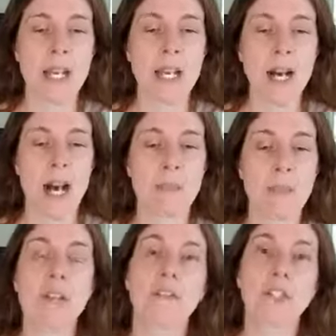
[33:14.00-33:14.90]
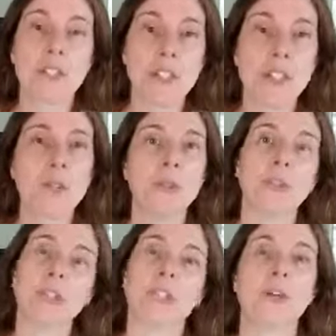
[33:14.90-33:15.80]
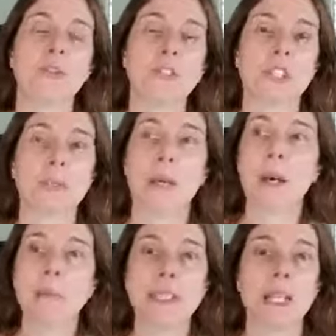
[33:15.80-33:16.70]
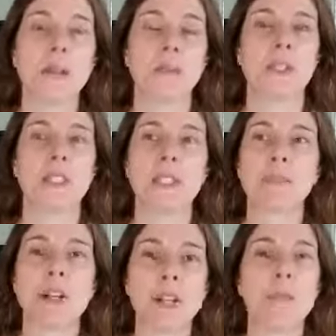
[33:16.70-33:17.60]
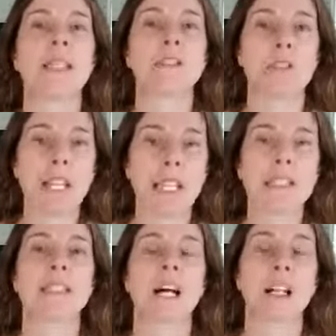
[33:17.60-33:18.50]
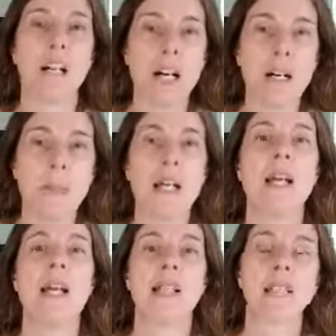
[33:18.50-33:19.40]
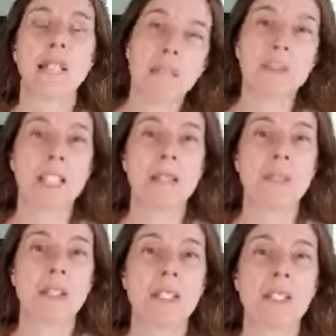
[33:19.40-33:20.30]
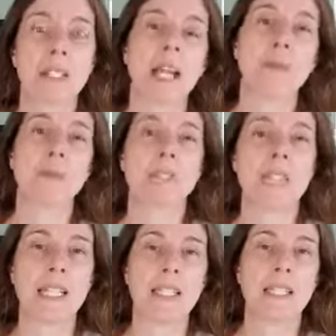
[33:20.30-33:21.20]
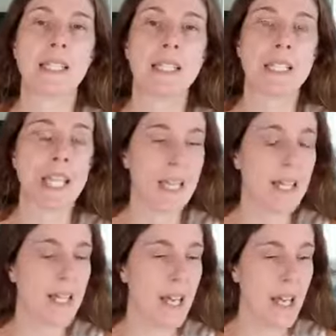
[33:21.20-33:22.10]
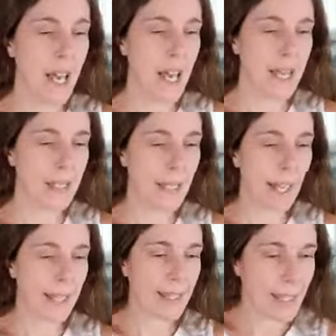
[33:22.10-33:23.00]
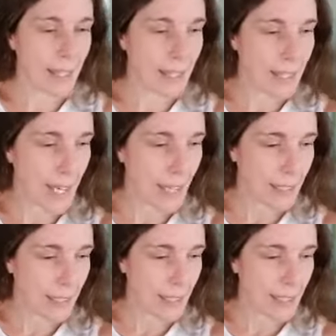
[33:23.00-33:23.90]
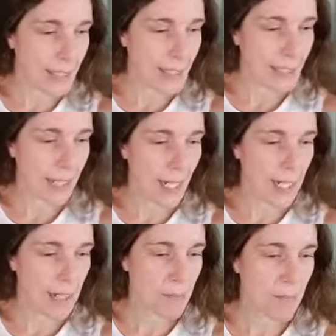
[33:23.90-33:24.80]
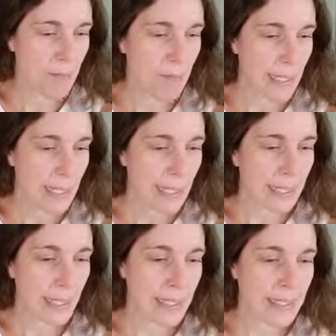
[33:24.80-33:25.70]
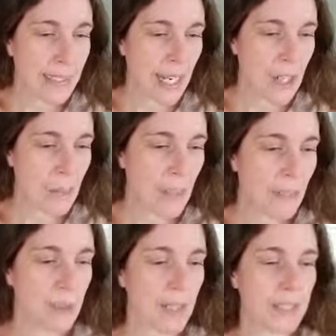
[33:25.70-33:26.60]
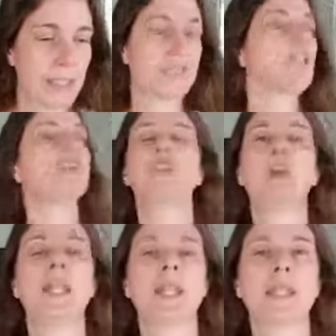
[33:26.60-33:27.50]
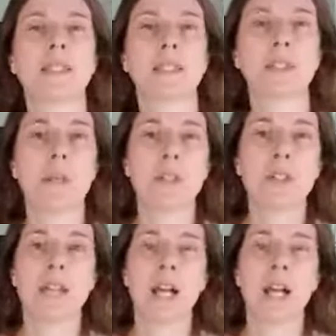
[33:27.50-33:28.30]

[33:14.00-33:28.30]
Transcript: If you're new, just go over to my website, which is smartypantsfinance.com. Sign up for the email list, and I will send it today. And I think that is it. I hope everyone is enjoying summer.